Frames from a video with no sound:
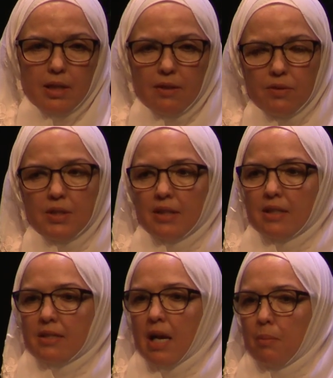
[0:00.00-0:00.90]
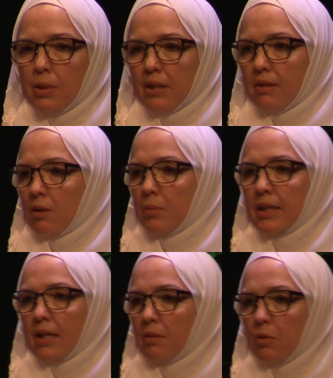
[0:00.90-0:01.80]
Everything that's happening there
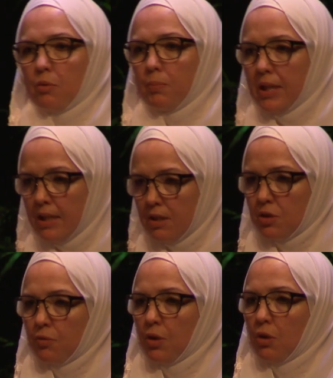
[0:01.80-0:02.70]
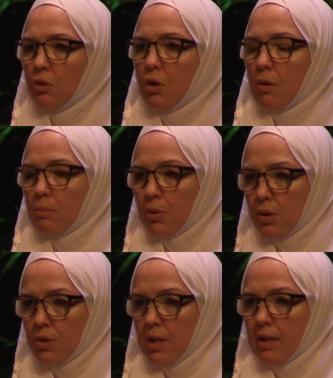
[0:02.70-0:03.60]
began with peaceful
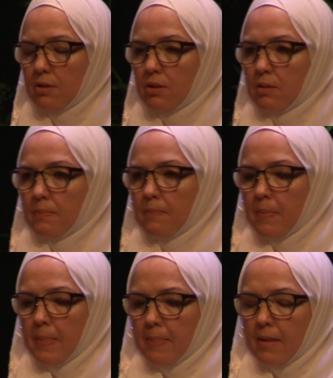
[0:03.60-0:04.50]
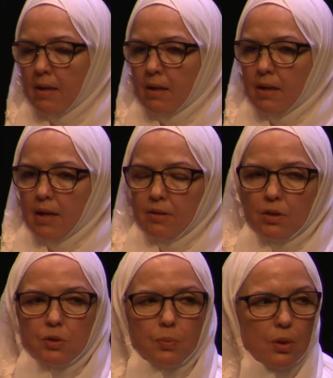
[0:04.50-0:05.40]
protest. And
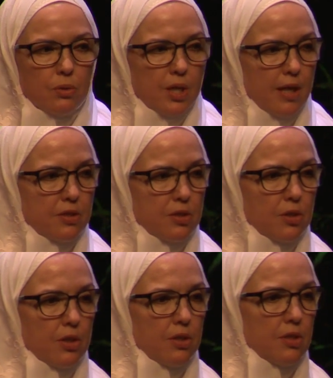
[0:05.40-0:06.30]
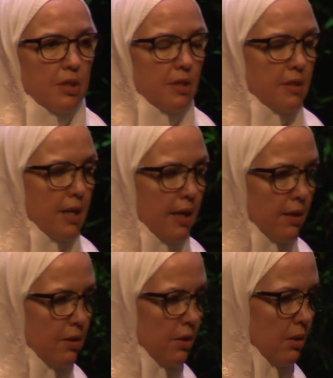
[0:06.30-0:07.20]
those protesters
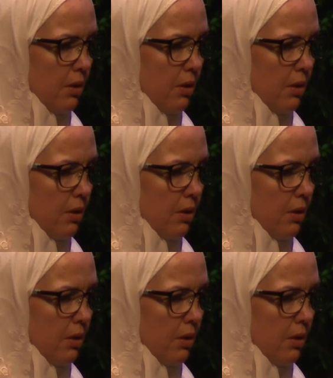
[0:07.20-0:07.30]
said,